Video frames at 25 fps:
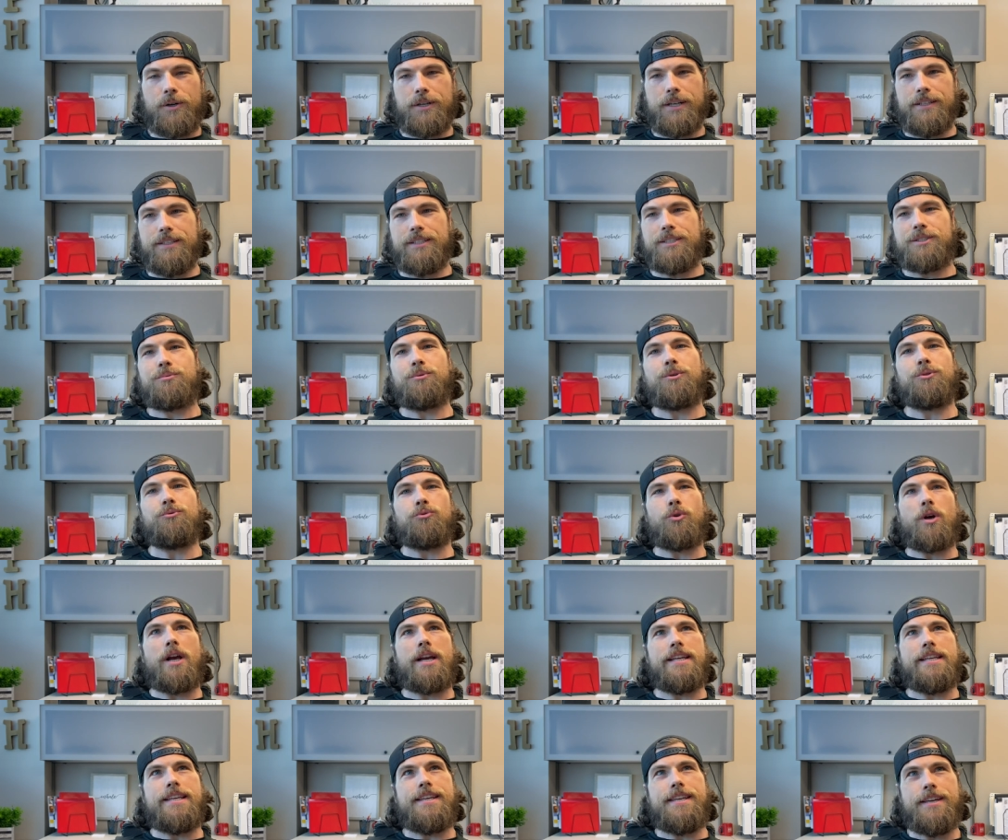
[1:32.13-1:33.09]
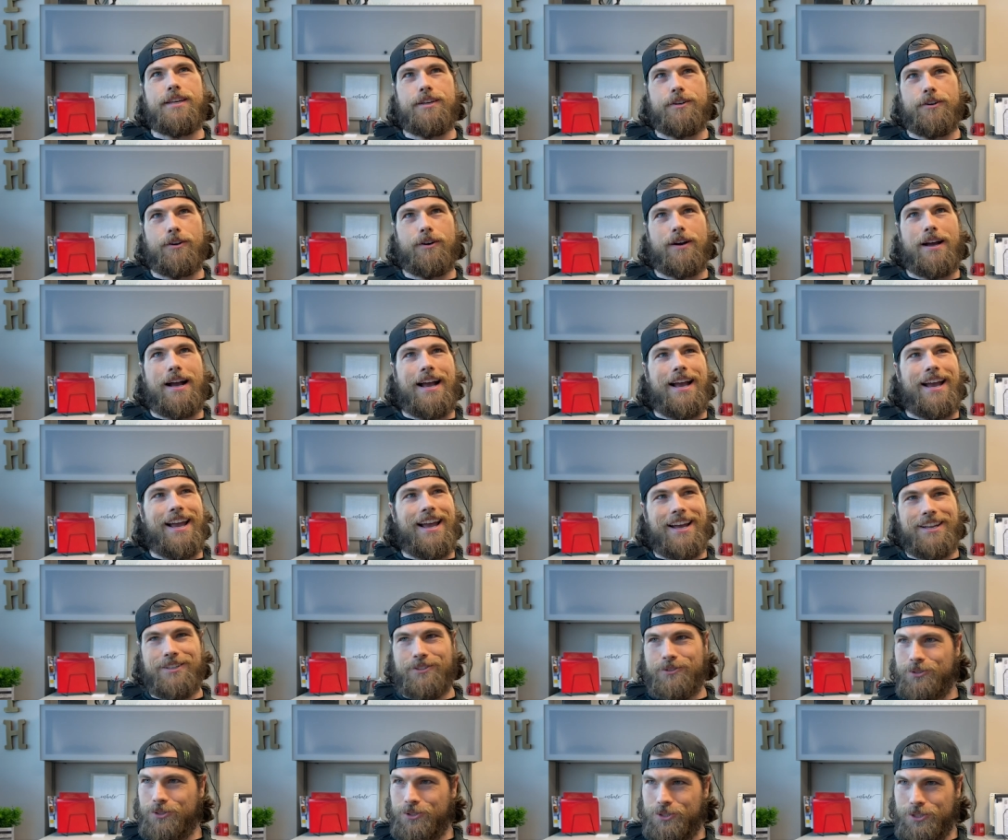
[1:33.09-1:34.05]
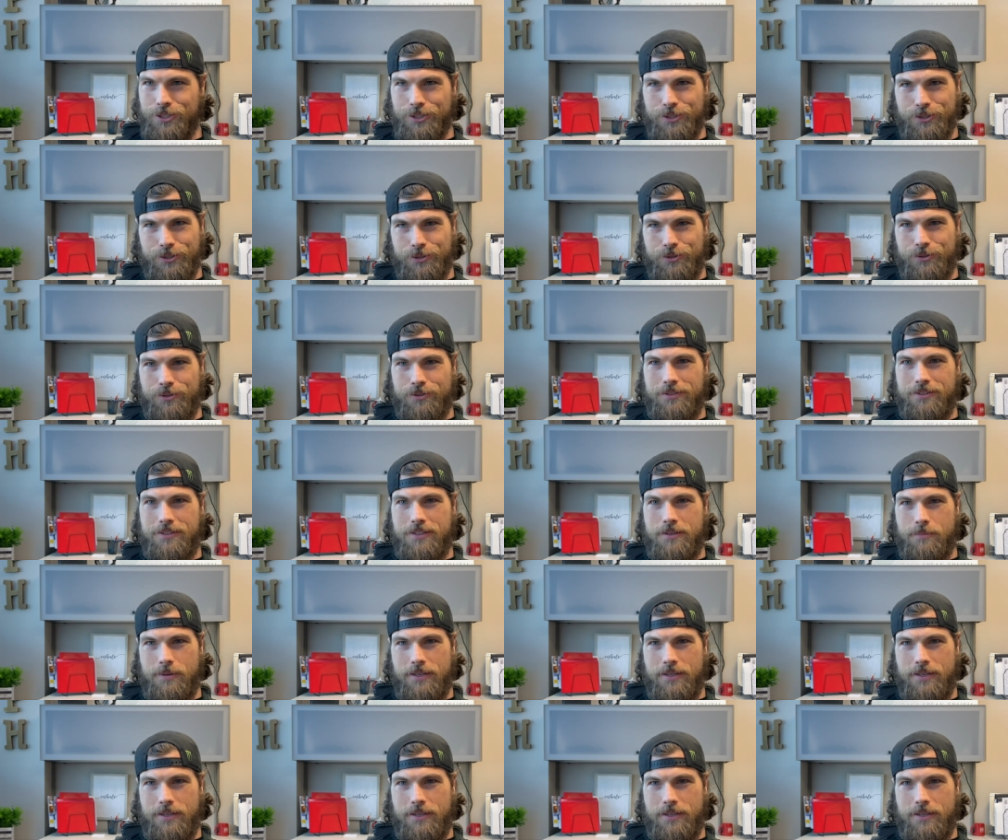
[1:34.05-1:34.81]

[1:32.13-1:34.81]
Okay, this one right here, I had to include